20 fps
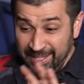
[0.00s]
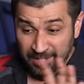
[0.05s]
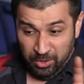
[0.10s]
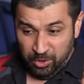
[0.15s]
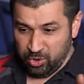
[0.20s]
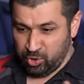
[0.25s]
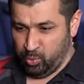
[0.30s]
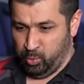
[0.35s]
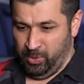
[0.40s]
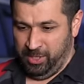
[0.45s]

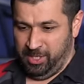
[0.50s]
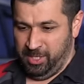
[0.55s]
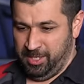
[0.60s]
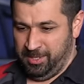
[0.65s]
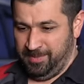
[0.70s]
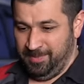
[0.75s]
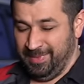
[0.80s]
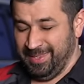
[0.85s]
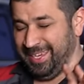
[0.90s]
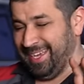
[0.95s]

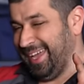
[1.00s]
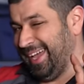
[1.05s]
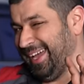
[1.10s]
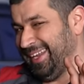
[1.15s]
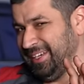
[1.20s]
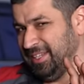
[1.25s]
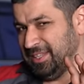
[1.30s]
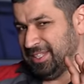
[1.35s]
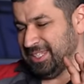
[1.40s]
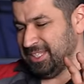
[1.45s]
elsewhere, they
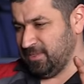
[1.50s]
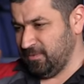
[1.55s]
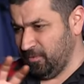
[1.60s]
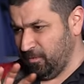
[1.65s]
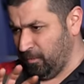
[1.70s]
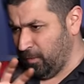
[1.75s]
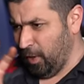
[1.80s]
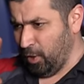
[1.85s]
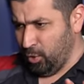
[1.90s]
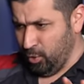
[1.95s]
added these
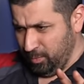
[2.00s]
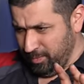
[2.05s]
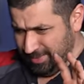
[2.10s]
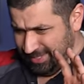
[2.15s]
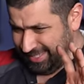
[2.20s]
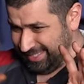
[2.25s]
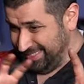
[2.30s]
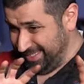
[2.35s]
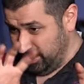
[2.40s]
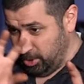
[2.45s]

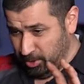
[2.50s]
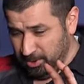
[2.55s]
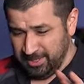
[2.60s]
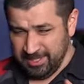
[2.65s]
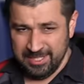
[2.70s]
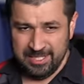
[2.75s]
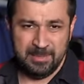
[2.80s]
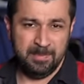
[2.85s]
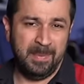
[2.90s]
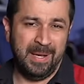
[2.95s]
foams in
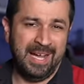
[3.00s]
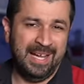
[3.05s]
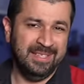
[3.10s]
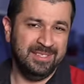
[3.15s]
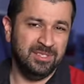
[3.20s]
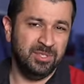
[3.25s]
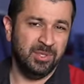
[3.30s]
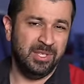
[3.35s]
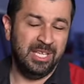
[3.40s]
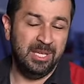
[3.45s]
certain
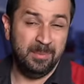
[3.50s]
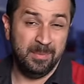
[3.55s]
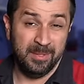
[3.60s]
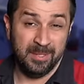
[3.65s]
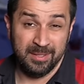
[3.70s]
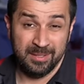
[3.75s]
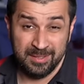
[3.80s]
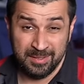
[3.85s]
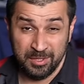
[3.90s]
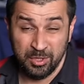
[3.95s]
spots to keep,
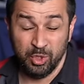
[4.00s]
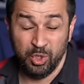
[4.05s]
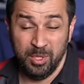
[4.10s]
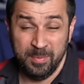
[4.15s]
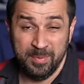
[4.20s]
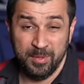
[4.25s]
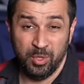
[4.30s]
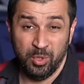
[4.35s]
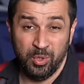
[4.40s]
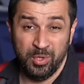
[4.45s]
it, to
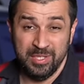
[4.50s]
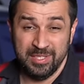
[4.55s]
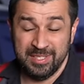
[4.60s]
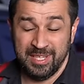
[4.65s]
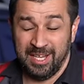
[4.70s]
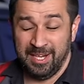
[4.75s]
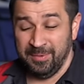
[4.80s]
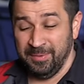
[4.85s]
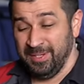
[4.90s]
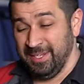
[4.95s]
keep the noise
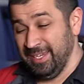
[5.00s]
down.